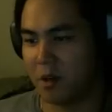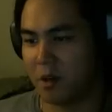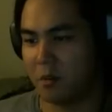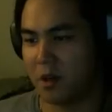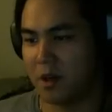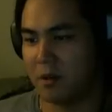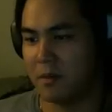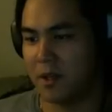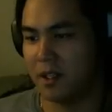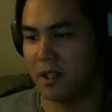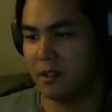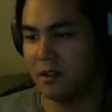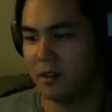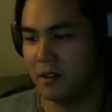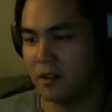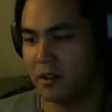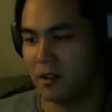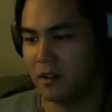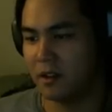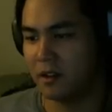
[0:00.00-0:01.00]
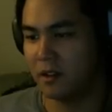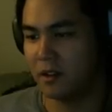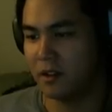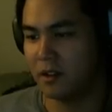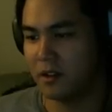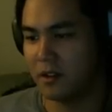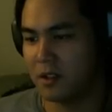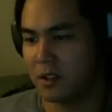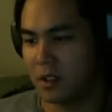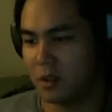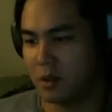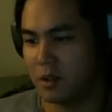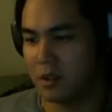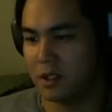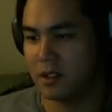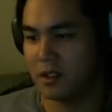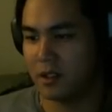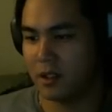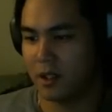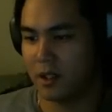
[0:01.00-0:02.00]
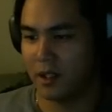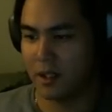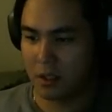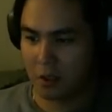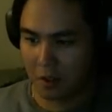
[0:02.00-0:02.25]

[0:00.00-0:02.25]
where I'm in. Two is the